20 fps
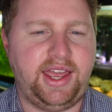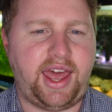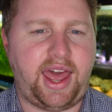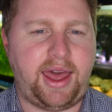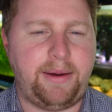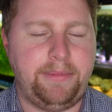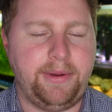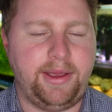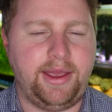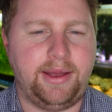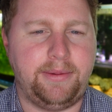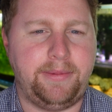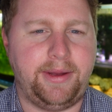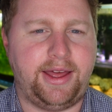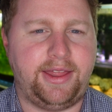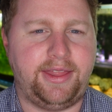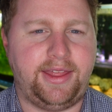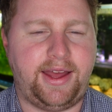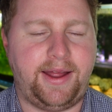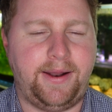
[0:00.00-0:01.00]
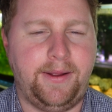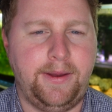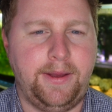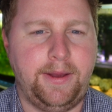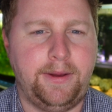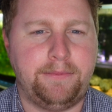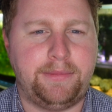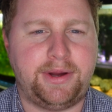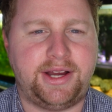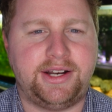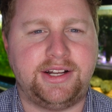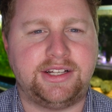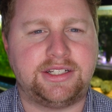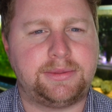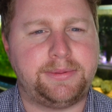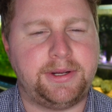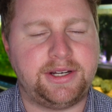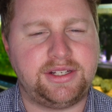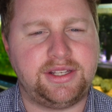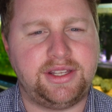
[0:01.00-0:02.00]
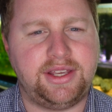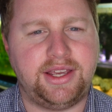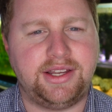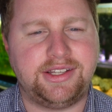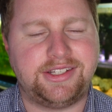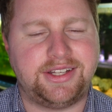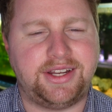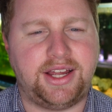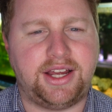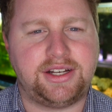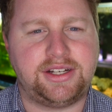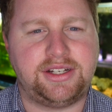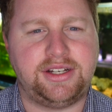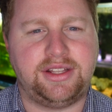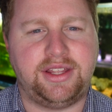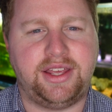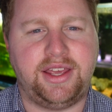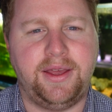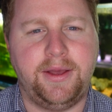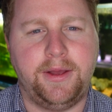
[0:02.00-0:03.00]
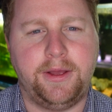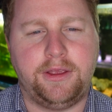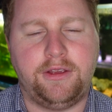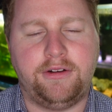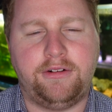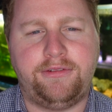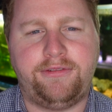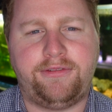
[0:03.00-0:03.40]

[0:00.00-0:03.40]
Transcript: happy about that. But especially internationally, you'll